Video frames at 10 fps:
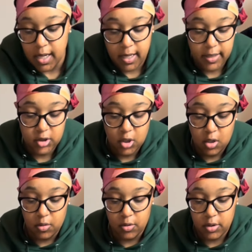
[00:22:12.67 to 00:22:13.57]
I asked
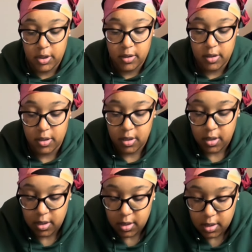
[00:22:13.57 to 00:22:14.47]
y'all earlier,
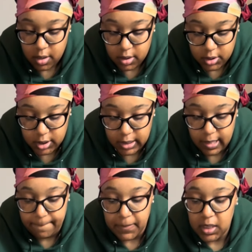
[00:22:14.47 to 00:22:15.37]

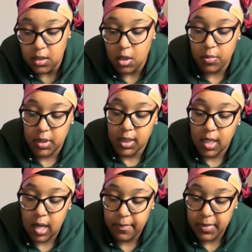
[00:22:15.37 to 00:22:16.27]
let me know in the
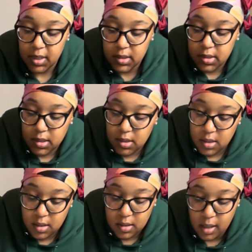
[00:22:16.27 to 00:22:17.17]
comments,
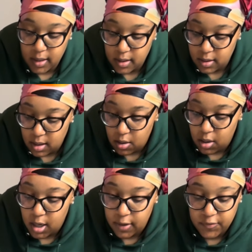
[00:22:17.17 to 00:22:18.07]

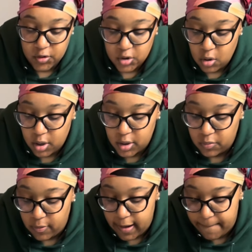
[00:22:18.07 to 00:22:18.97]
have you started
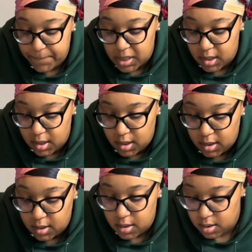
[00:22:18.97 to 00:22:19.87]

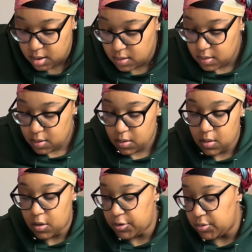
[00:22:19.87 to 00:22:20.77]
wrapping?
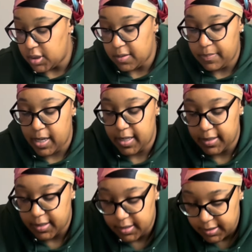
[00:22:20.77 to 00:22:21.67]
Are you done buying
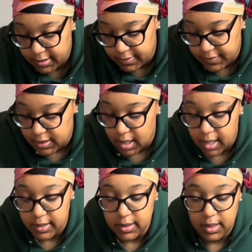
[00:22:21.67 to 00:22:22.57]
gifts?
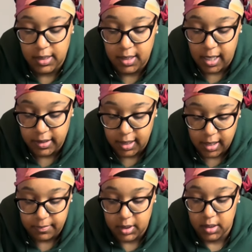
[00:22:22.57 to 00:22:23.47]
Honestly, I think
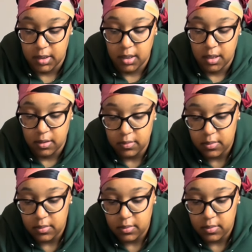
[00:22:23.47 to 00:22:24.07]
I'm done now.